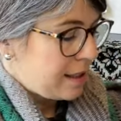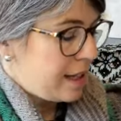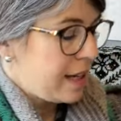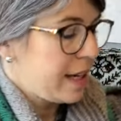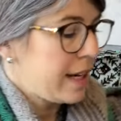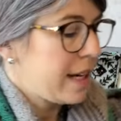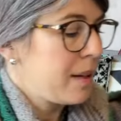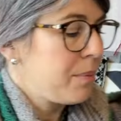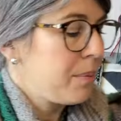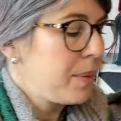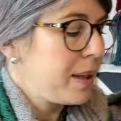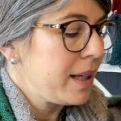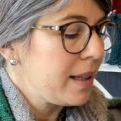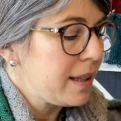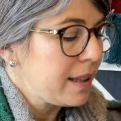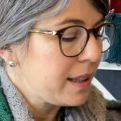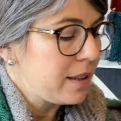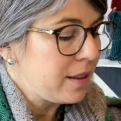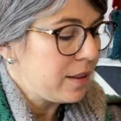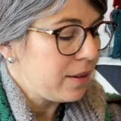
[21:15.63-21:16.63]
it can be a
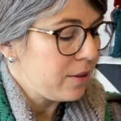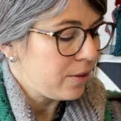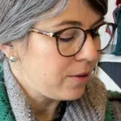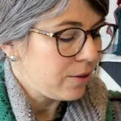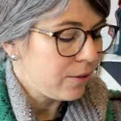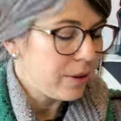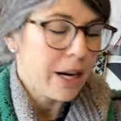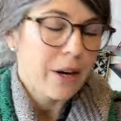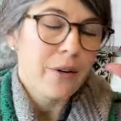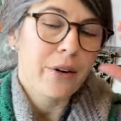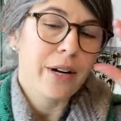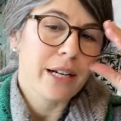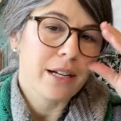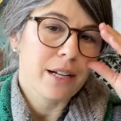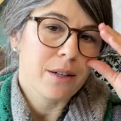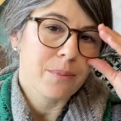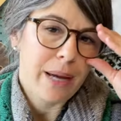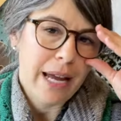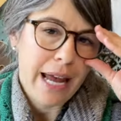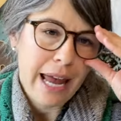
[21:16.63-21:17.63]
little wearing
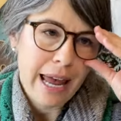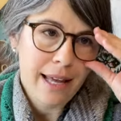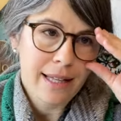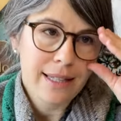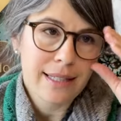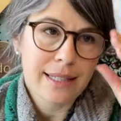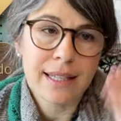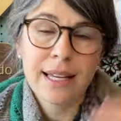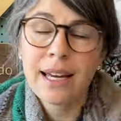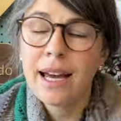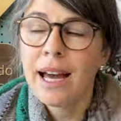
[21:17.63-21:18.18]
on my hands,